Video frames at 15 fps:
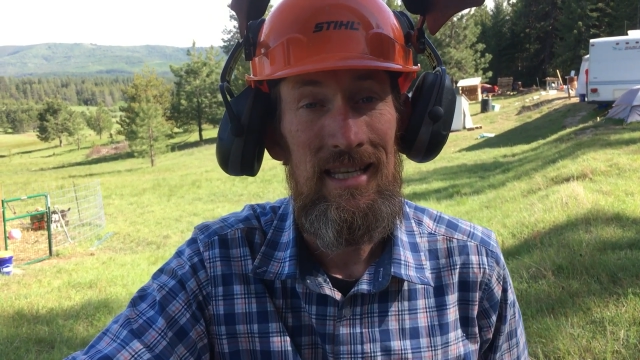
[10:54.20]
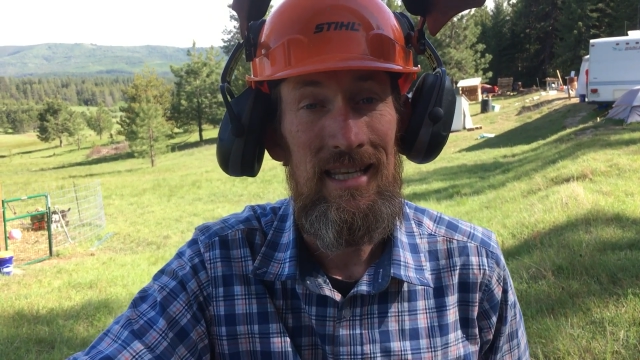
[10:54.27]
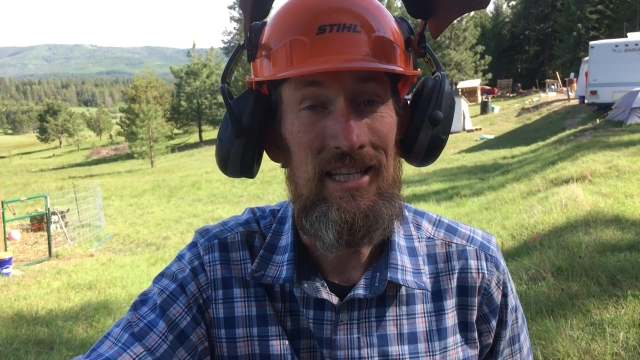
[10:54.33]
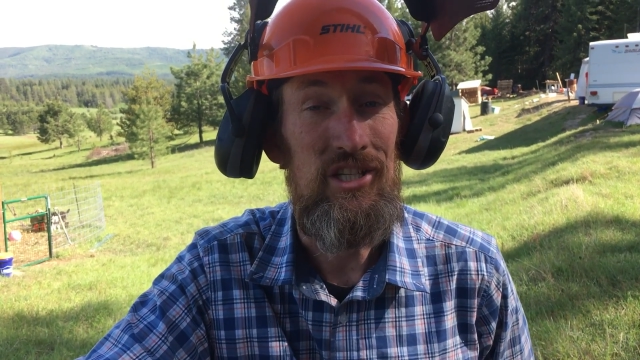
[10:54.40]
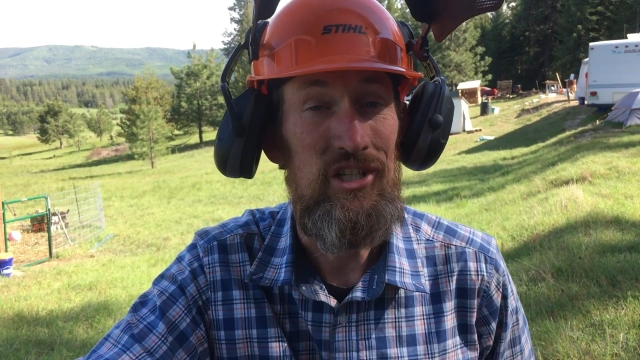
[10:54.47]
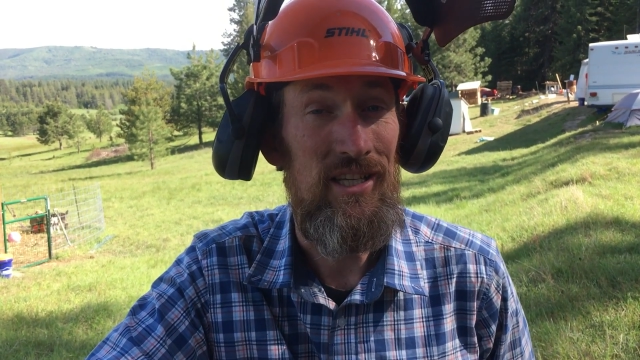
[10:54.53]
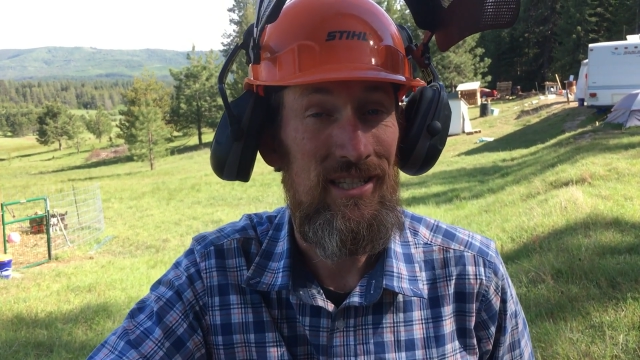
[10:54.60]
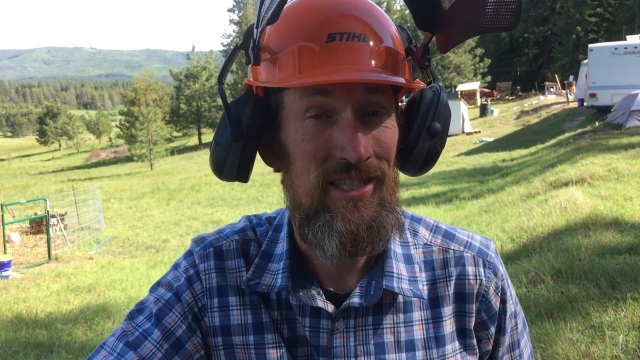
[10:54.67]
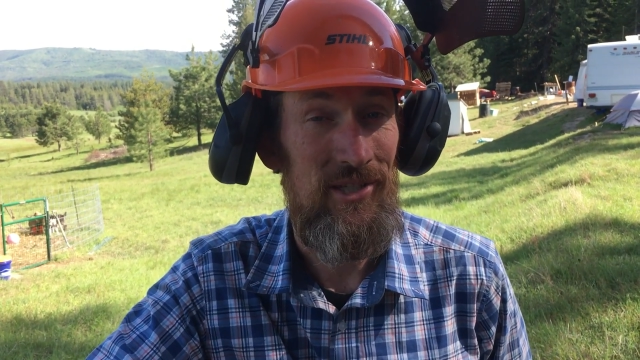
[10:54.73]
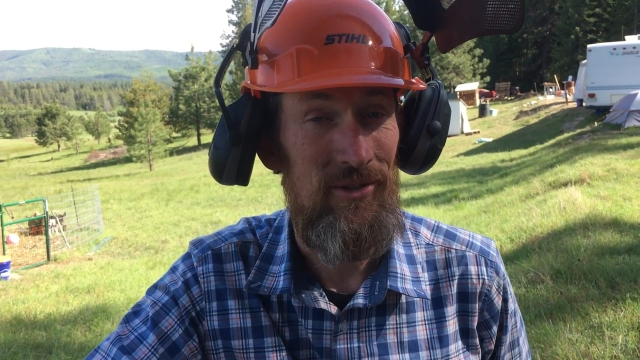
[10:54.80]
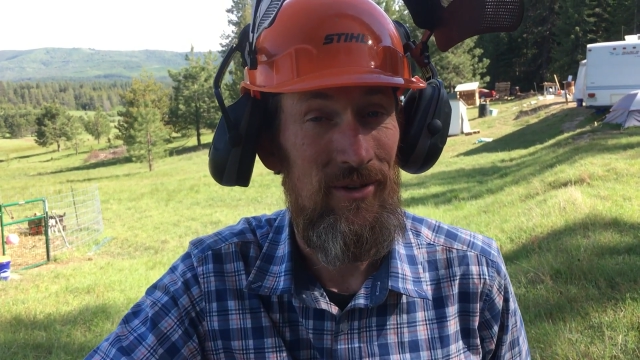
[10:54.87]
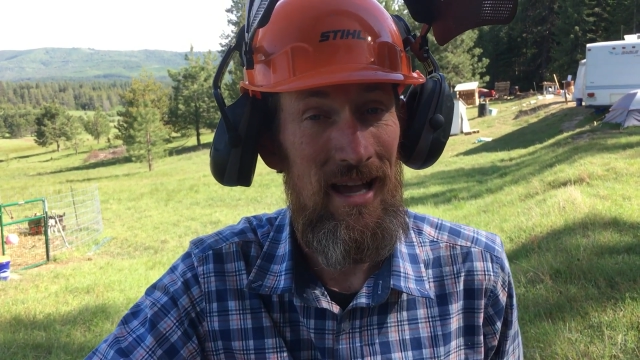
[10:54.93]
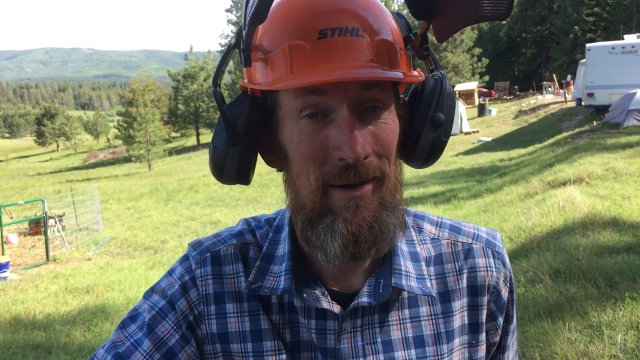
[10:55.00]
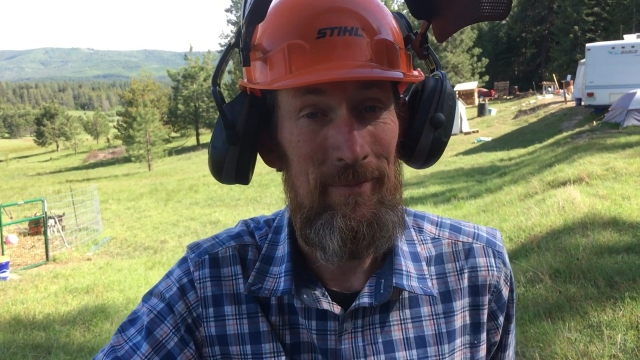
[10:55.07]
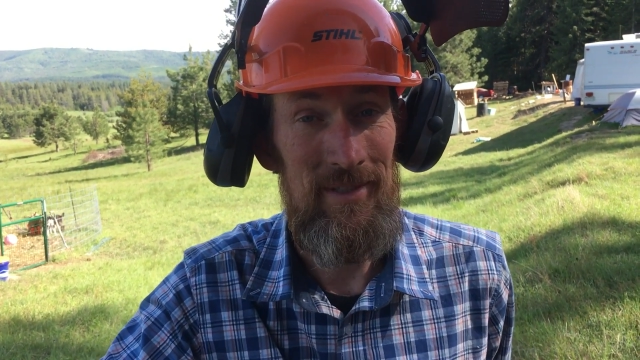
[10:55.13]
It just
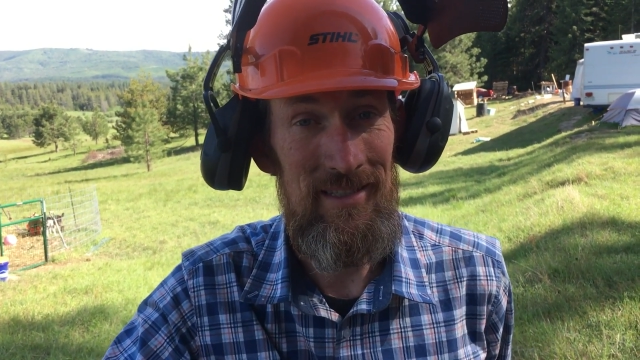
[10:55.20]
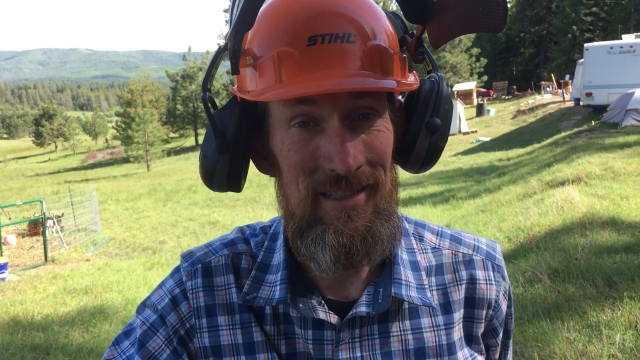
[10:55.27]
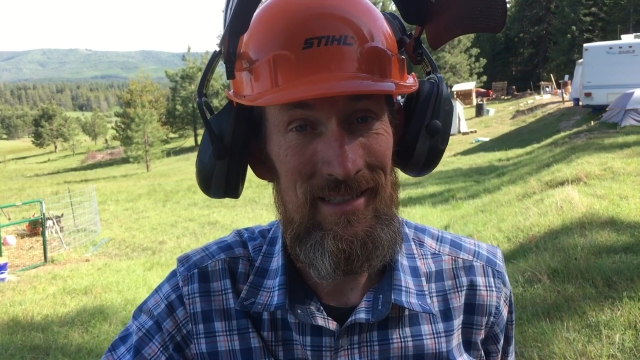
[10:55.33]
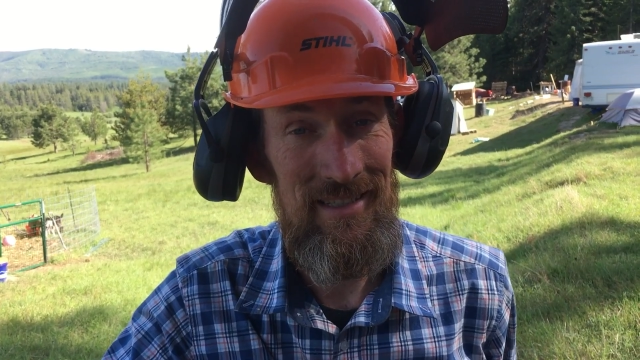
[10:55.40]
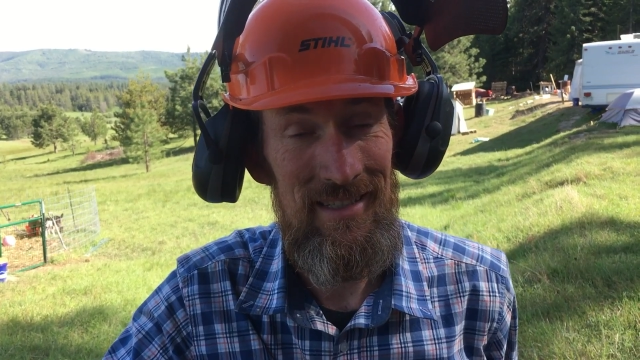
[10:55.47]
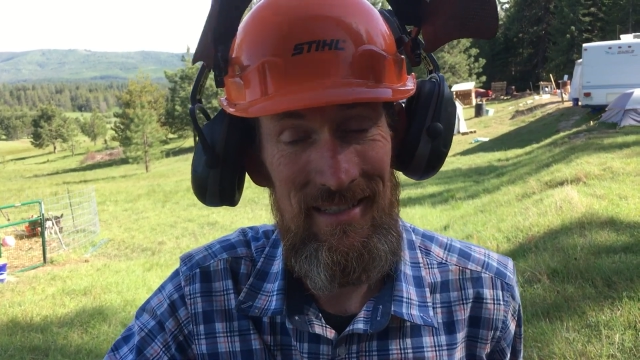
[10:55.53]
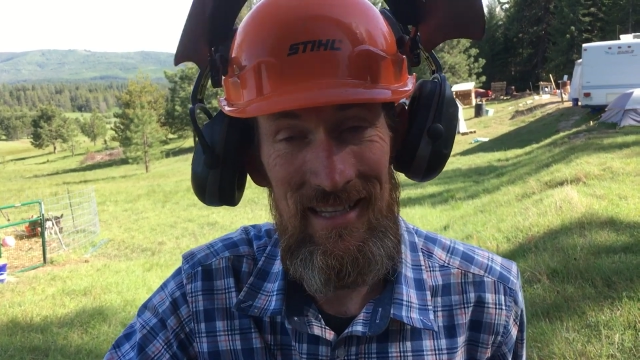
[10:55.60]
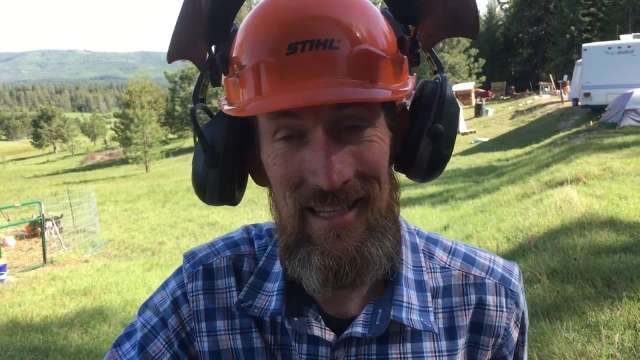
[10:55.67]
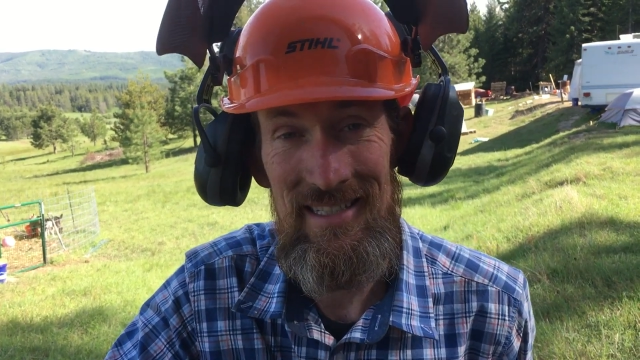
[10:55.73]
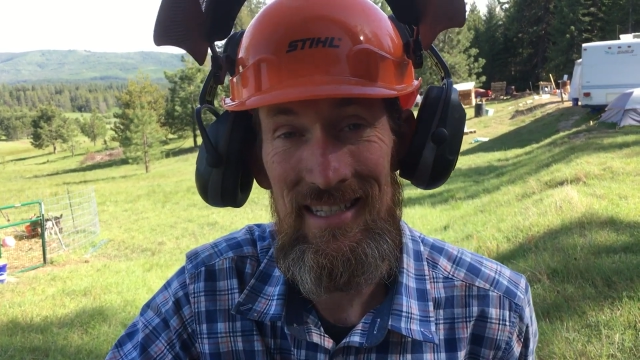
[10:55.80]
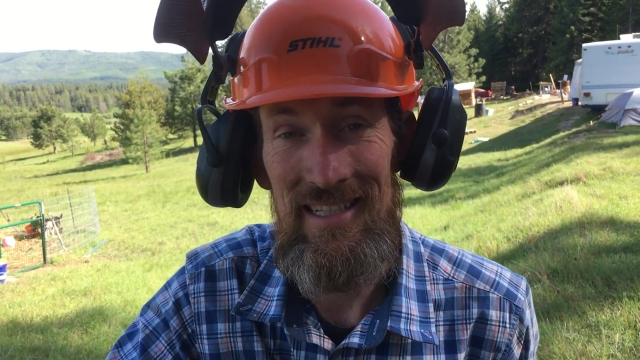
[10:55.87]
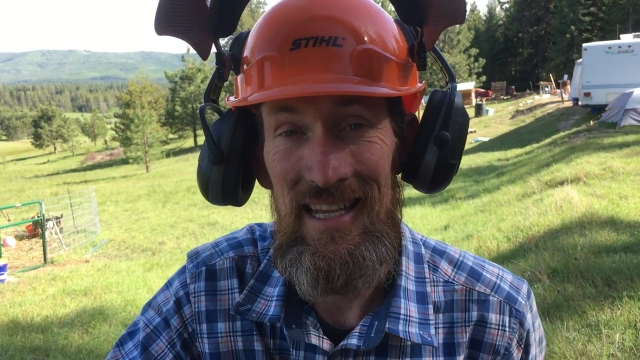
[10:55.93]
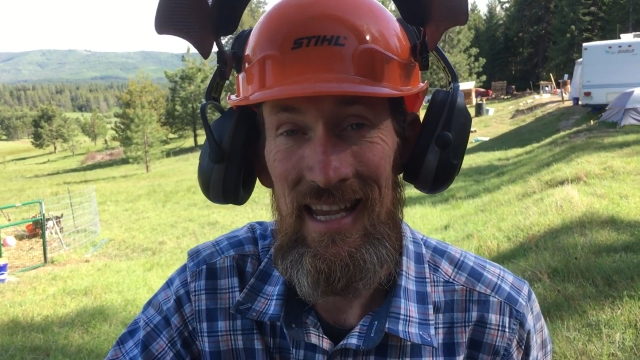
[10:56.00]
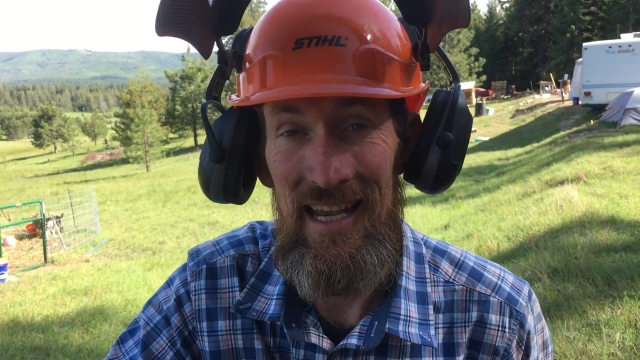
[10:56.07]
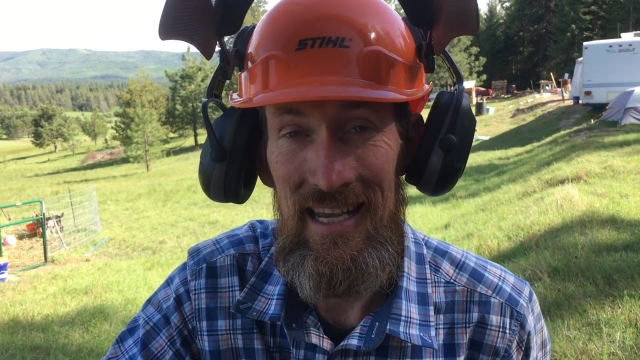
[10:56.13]
so happens that
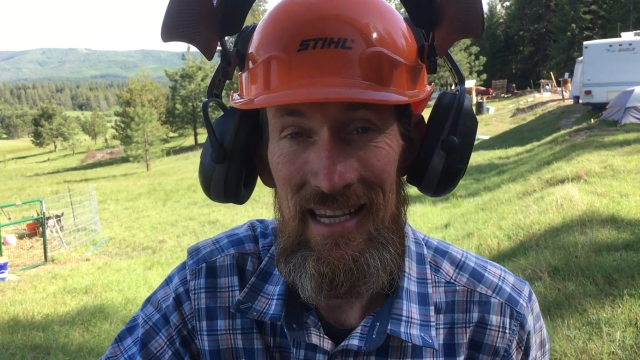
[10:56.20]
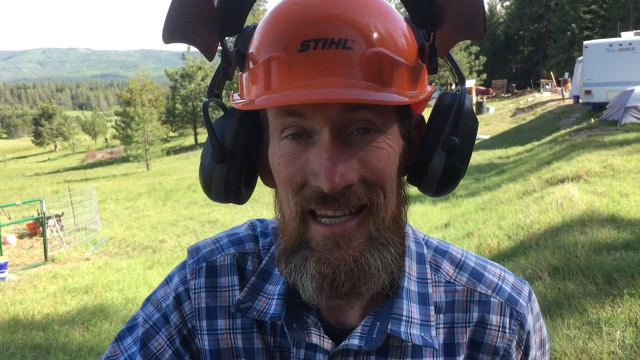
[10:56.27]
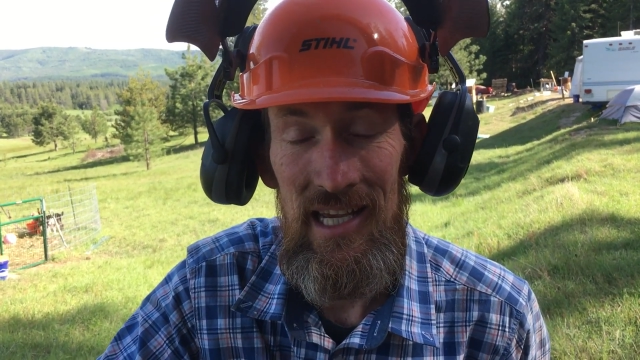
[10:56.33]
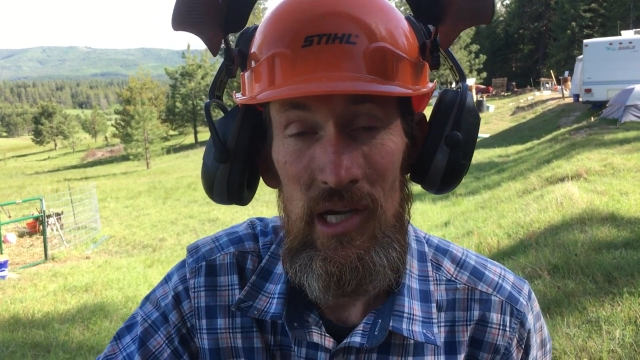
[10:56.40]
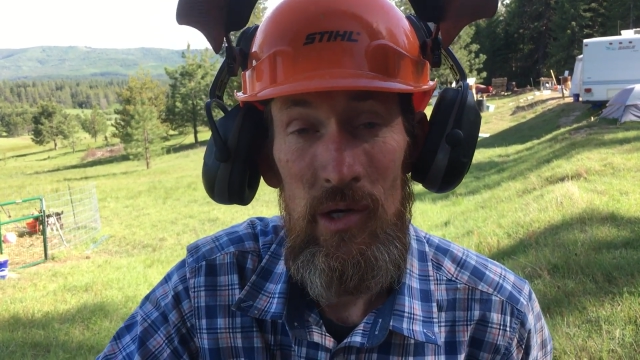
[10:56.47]
today